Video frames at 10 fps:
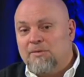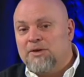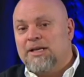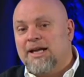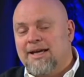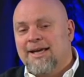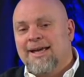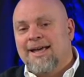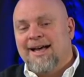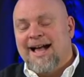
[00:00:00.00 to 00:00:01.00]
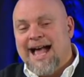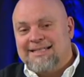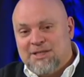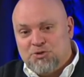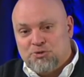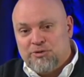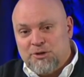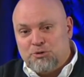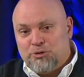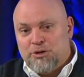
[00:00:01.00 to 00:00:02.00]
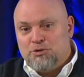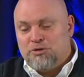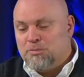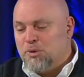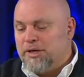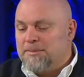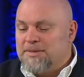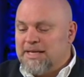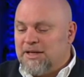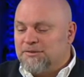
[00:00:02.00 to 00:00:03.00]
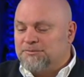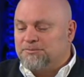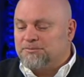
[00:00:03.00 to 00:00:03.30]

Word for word: every day uh, as he drew and drew and drew more himself.